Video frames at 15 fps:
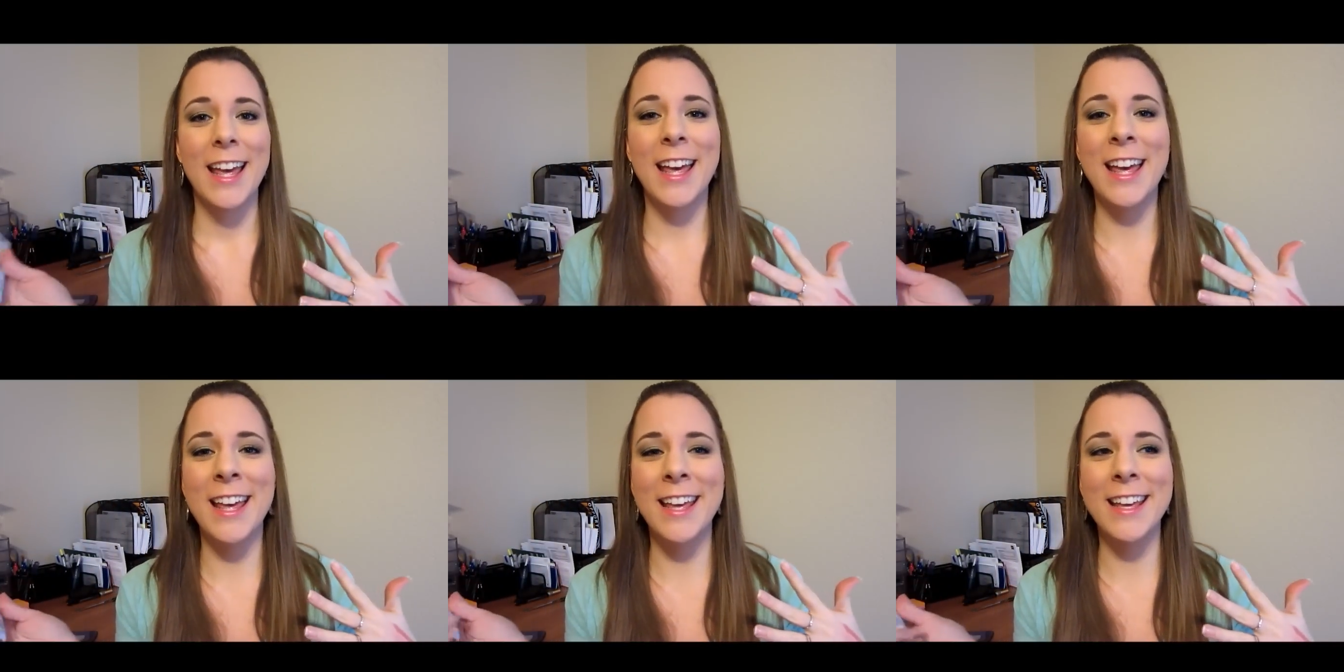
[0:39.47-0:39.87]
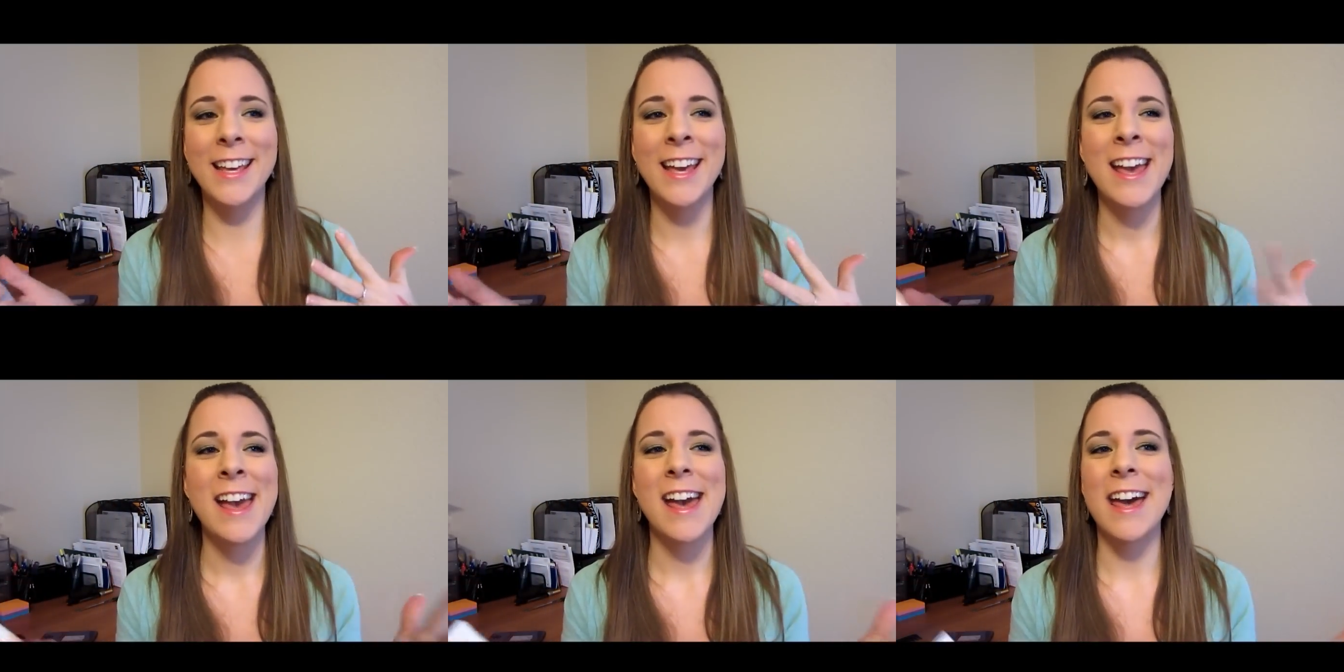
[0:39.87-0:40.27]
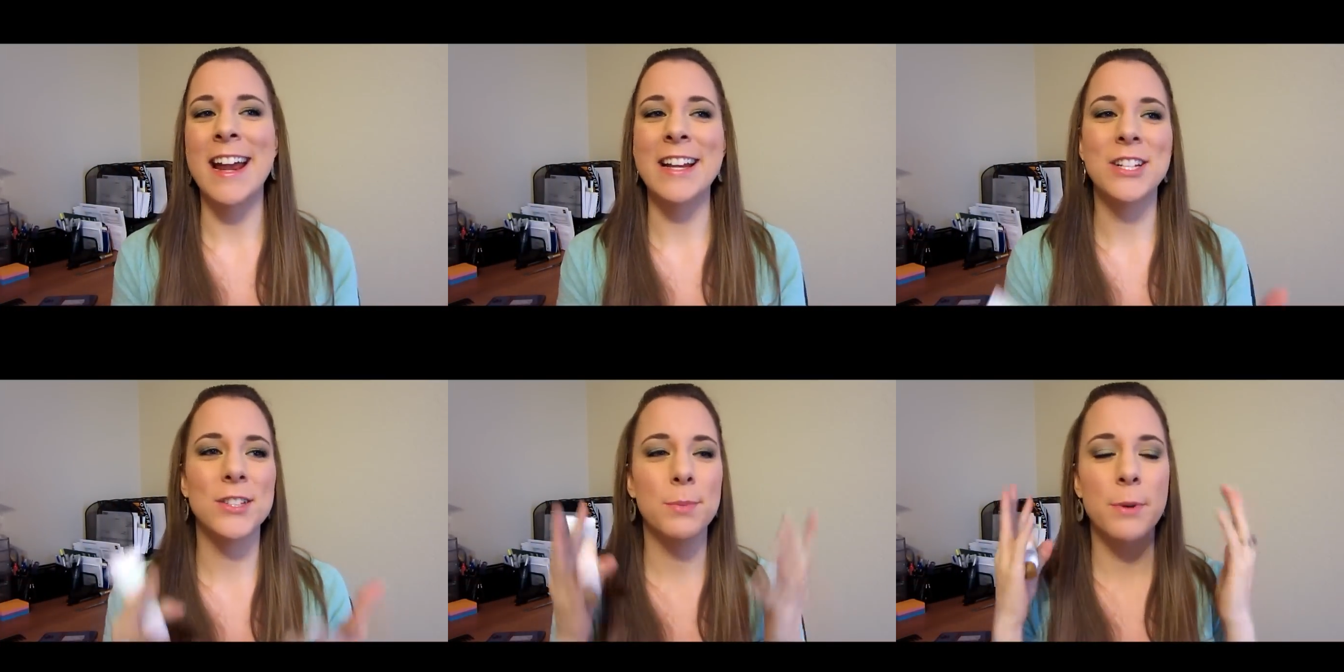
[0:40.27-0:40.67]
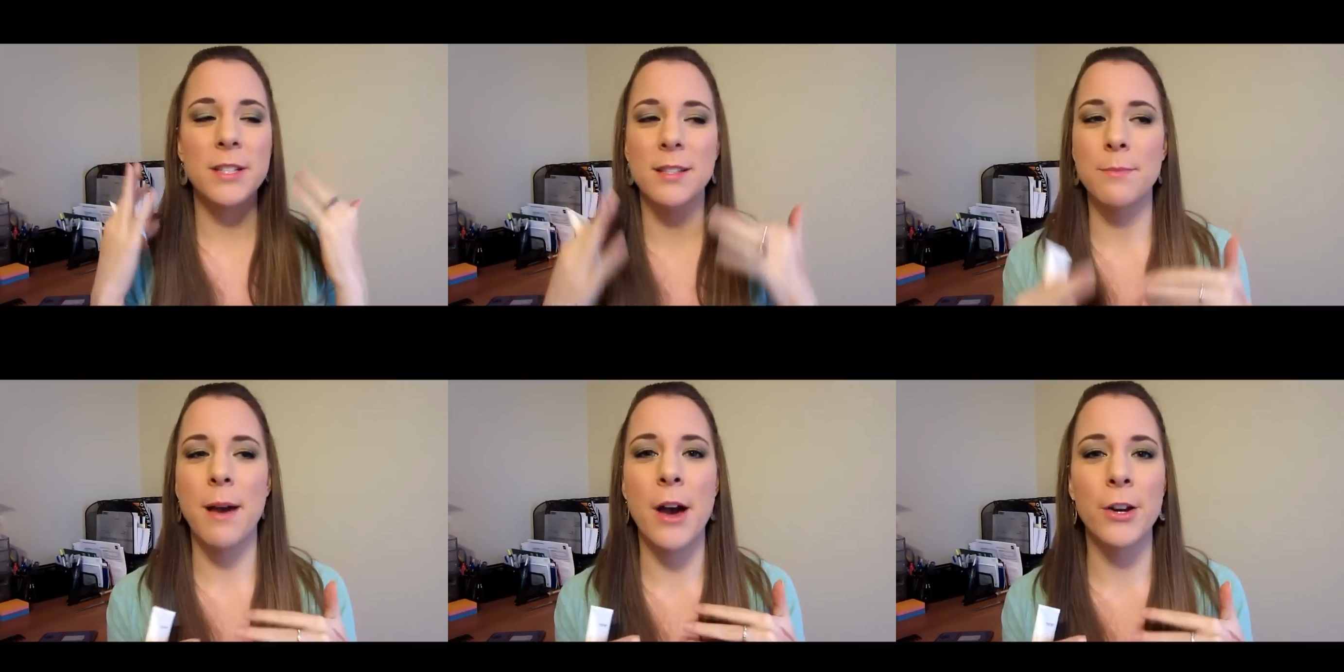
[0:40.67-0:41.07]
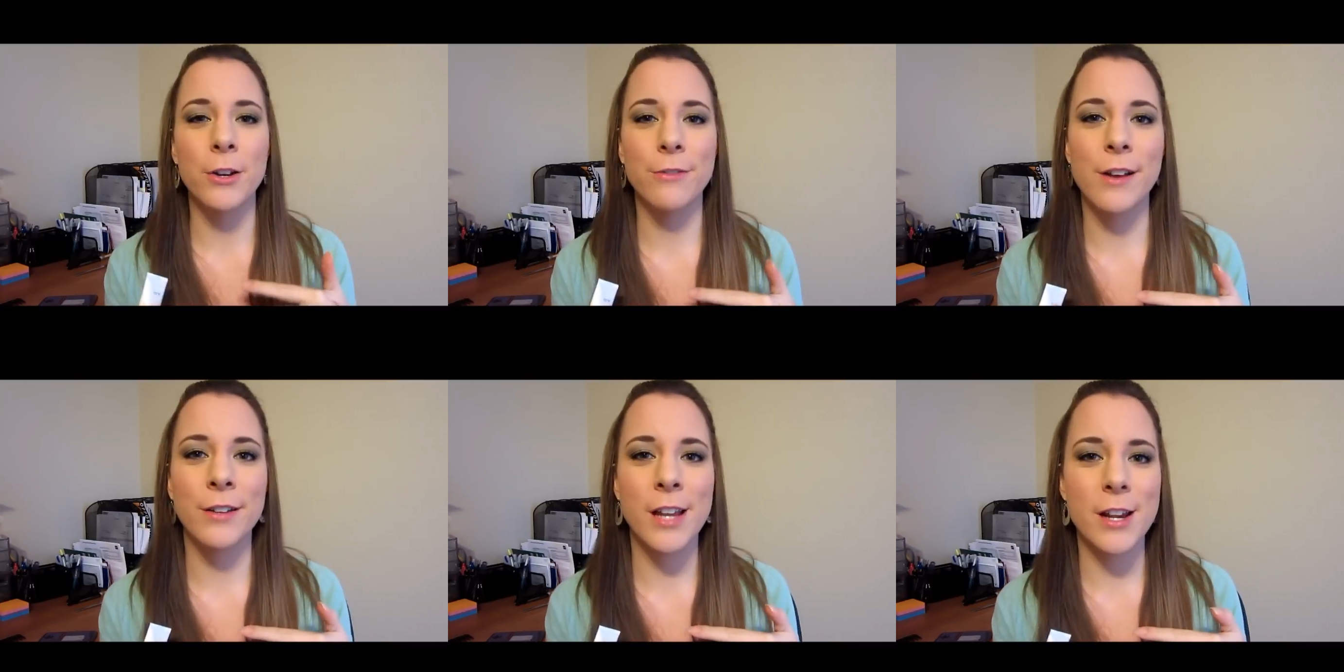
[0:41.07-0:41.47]
and I just put some powder
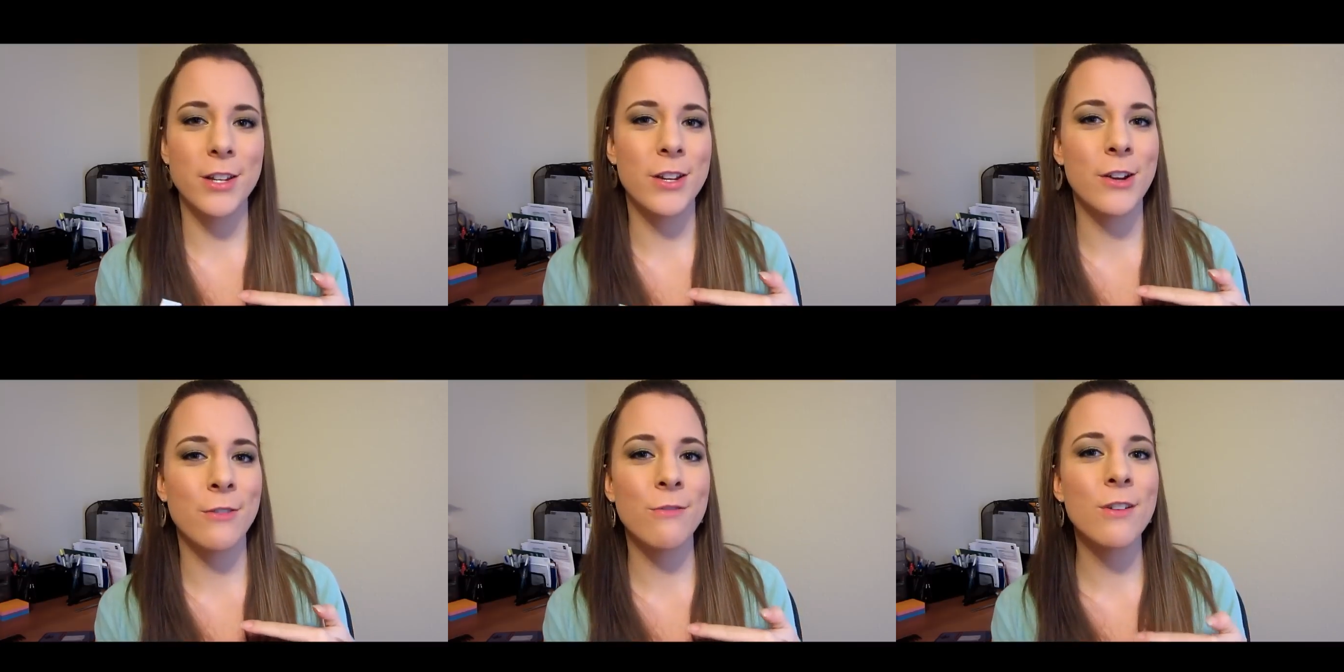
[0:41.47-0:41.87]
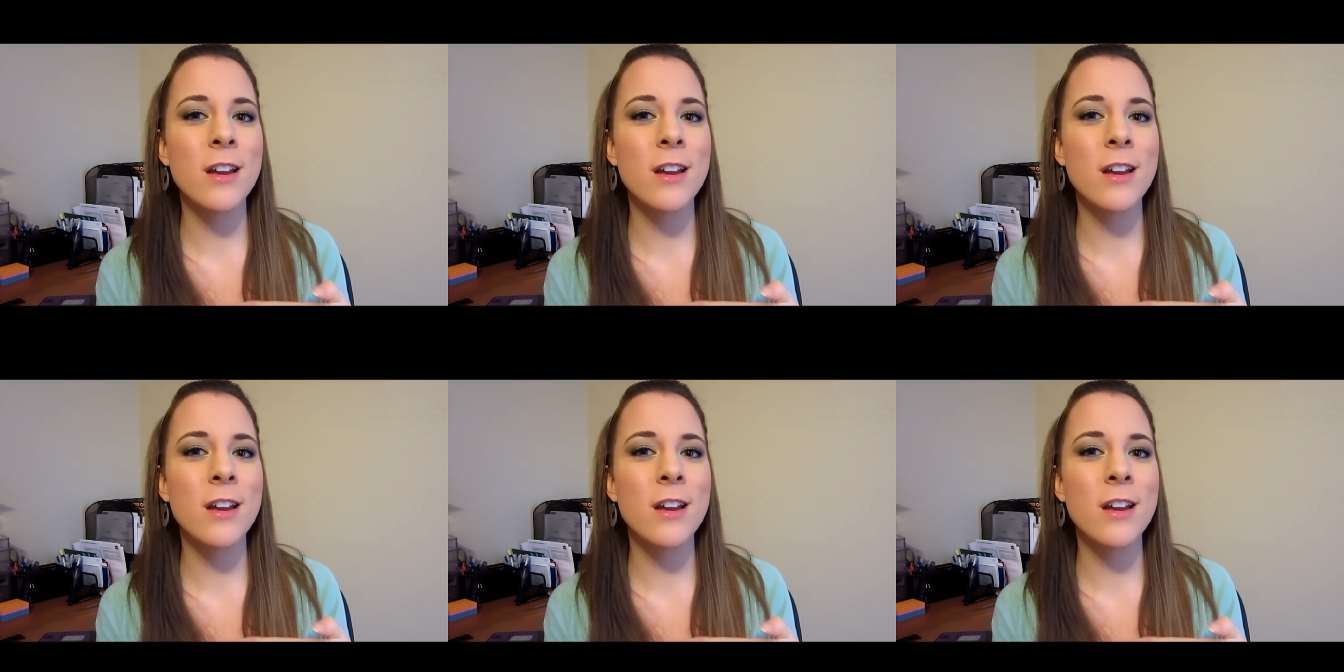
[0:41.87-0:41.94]
foundation over